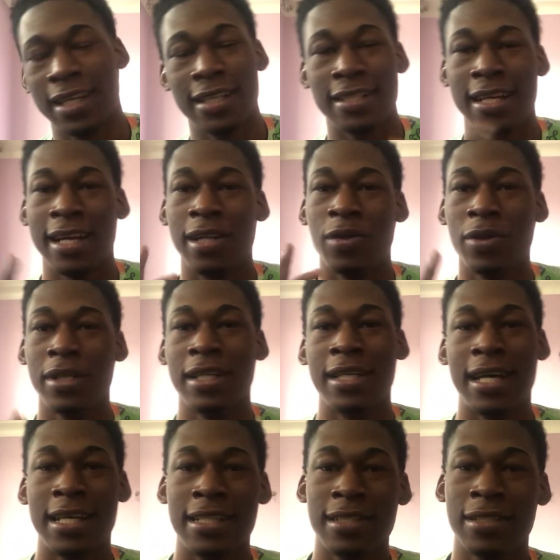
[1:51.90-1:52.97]
like loaded
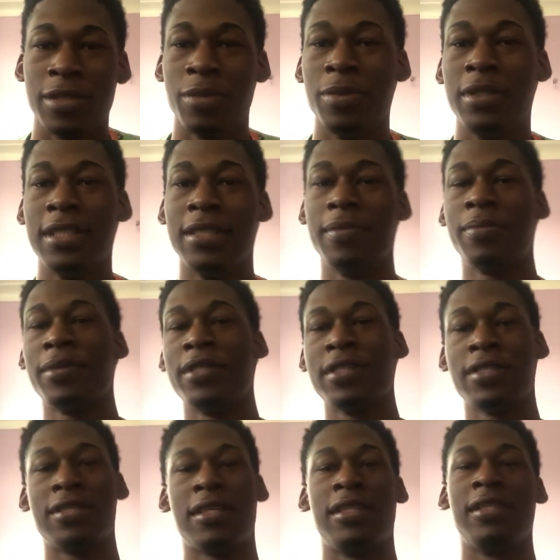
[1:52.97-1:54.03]
dice to me
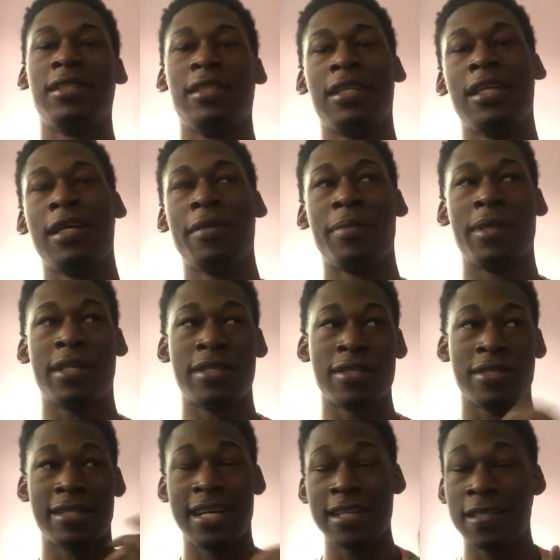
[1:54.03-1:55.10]
personally,
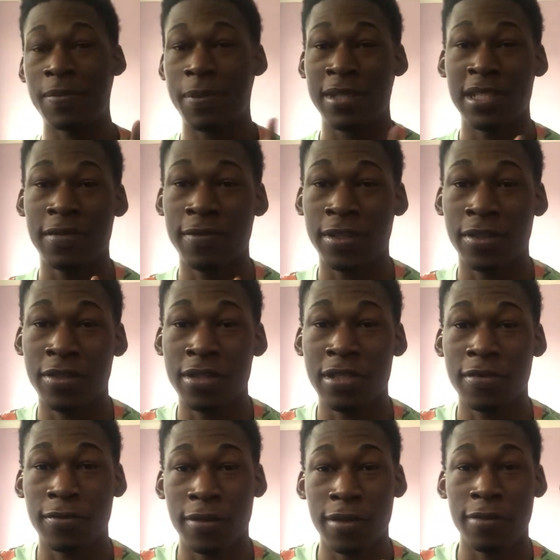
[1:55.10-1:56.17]
because that specific
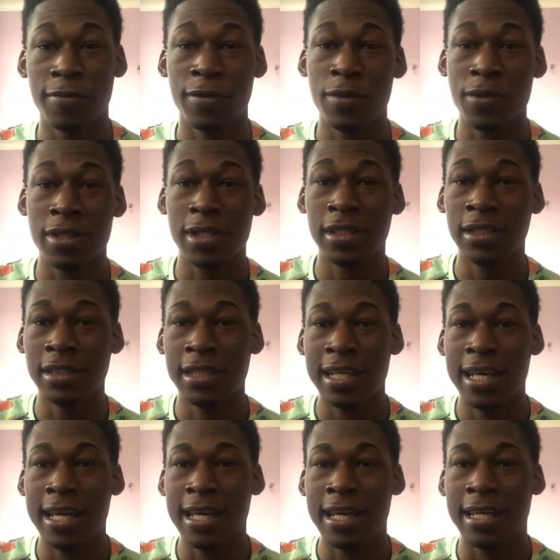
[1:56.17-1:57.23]
reason for refusal,
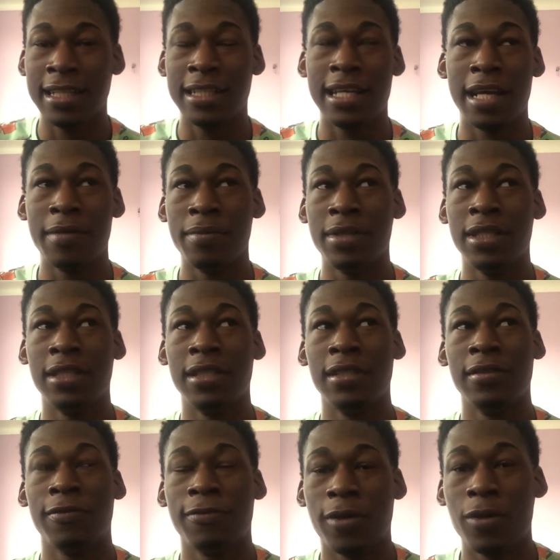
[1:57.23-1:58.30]
it can be
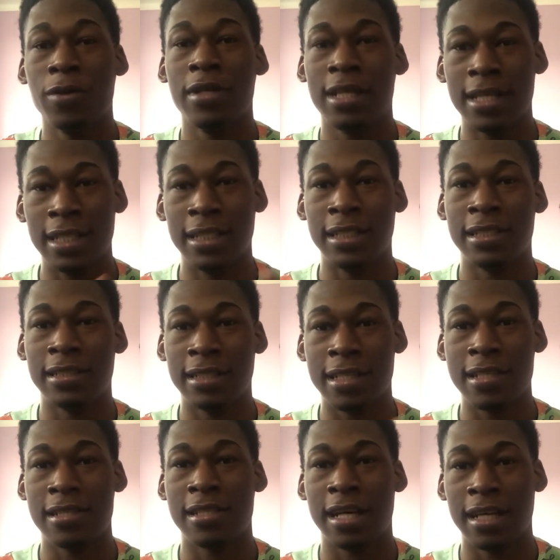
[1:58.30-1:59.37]
founded in the
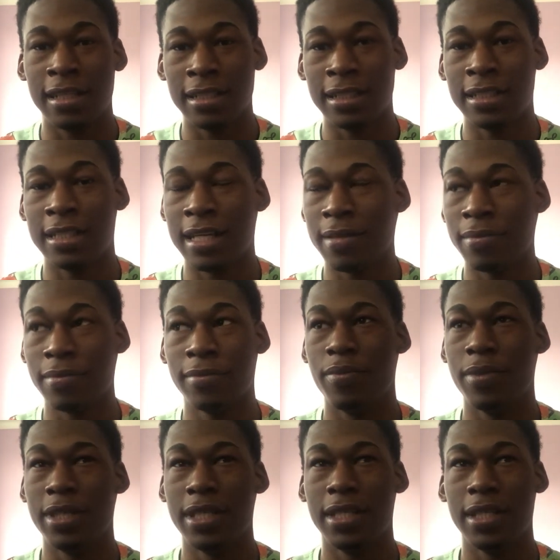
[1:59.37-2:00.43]
sense that it can
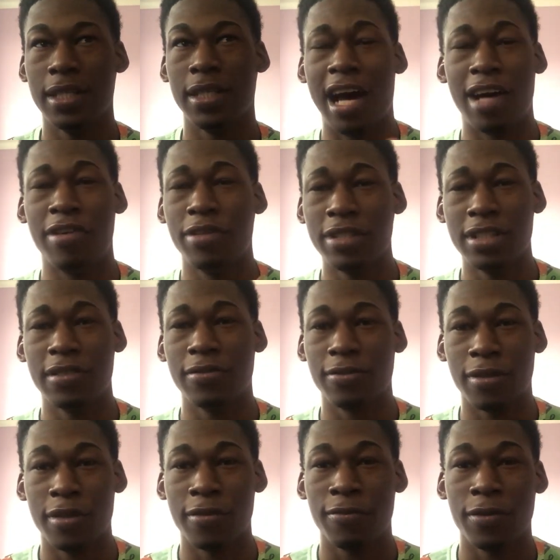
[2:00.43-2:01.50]
be a reason
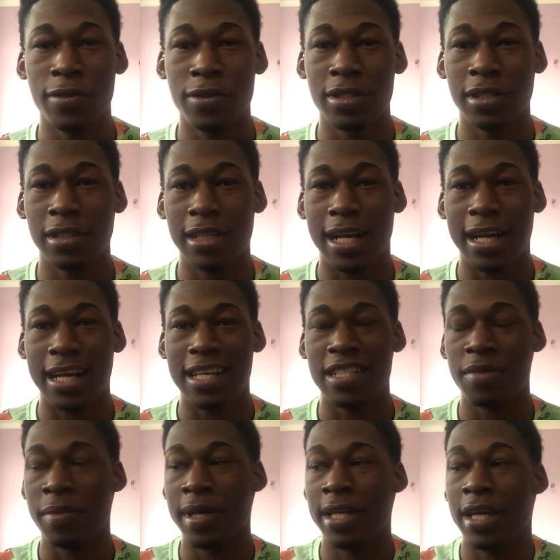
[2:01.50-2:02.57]
for refusal that has
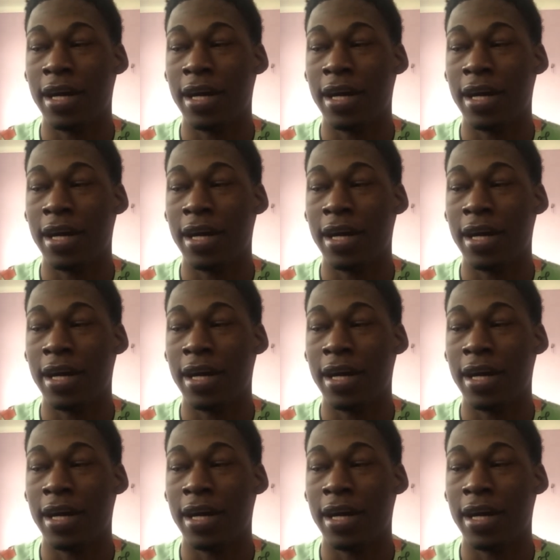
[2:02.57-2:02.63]
many